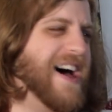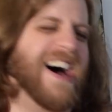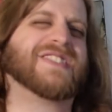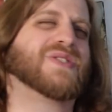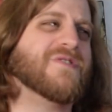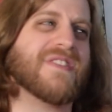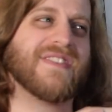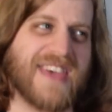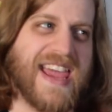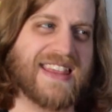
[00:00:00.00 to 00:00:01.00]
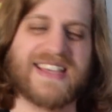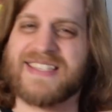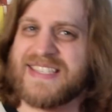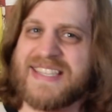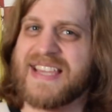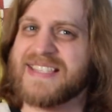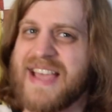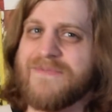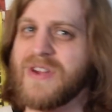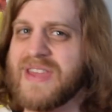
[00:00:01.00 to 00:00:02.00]
a certain thing that sticks
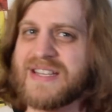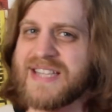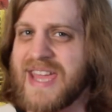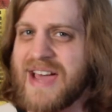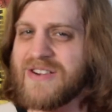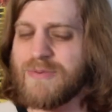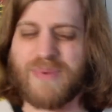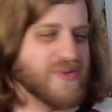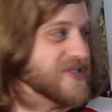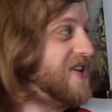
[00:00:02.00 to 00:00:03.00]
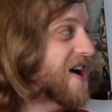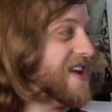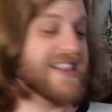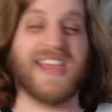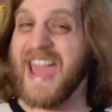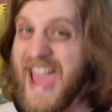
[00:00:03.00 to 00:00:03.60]
everything together, both sonically